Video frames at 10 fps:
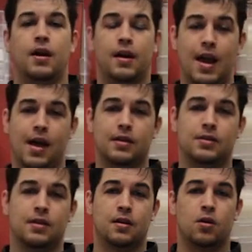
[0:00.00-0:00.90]

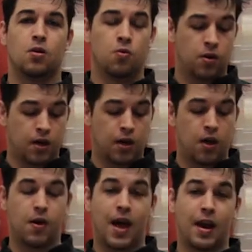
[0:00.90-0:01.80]
Next, we're going to
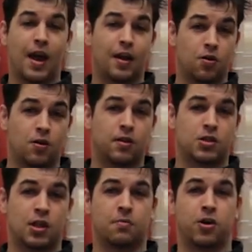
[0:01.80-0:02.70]
go ahead and cook the
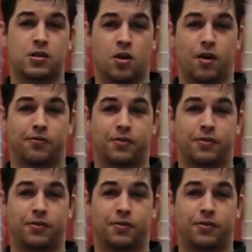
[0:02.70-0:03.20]
chicken breast off.